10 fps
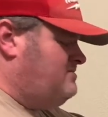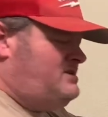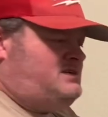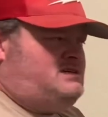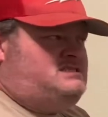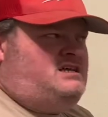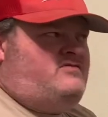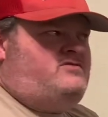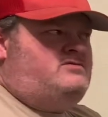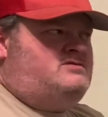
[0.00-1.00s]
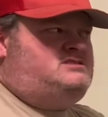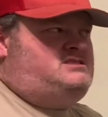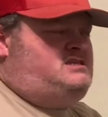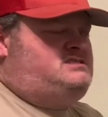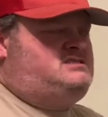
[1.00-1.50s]
Like I said, if you
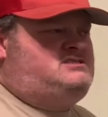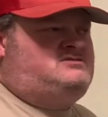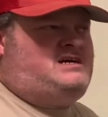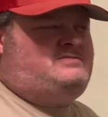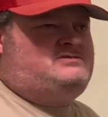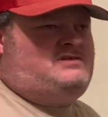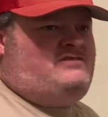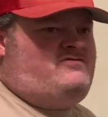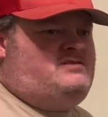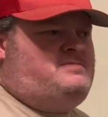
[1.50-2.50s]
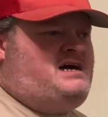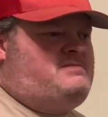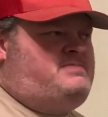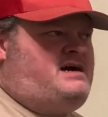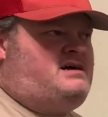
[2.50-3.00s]
adjust the straps right for the
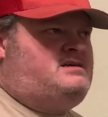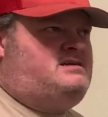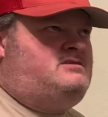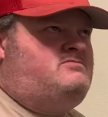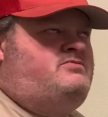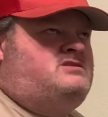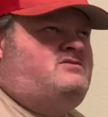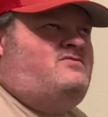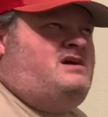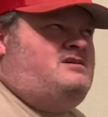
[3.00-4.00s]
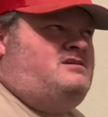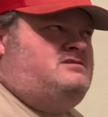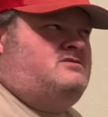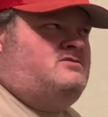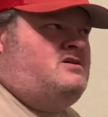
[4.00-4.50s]
backpack, you put the weight on
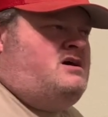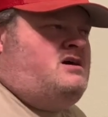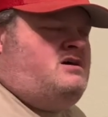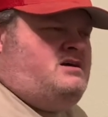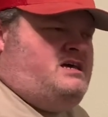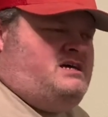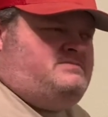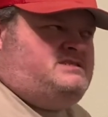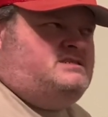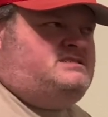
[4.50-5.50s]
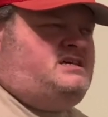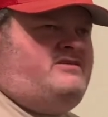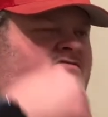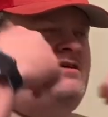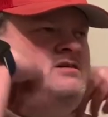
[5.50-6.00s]
your hips instead
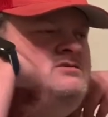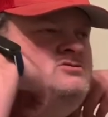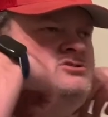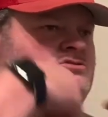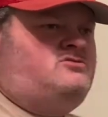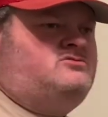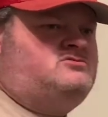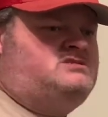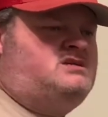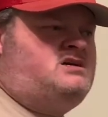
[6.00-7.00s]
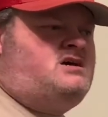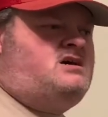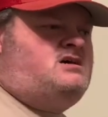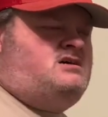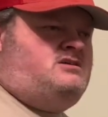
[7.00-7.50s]
of on your shoulders,
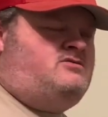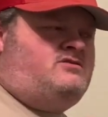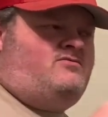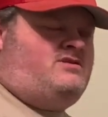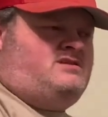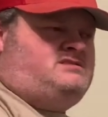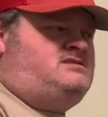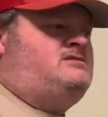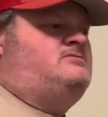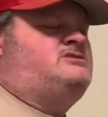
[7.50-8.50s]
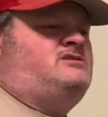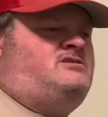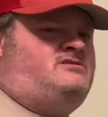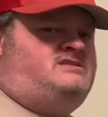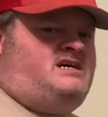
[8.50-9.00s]
you can wear this thing almost
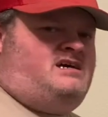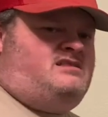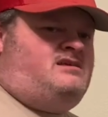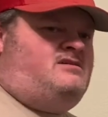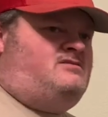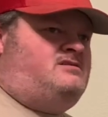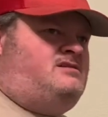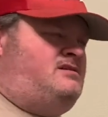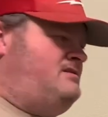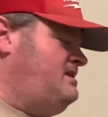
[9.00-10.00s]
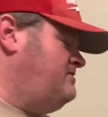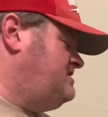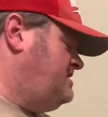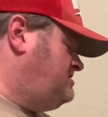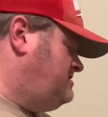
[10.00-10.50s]
all day. The only
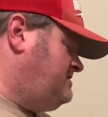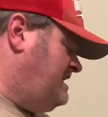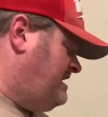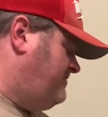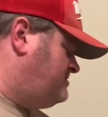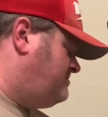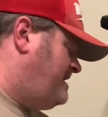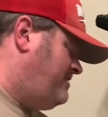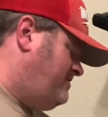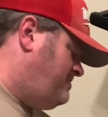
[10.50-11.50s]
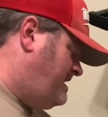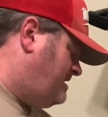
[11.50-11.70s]
limitation you have is your battery pack.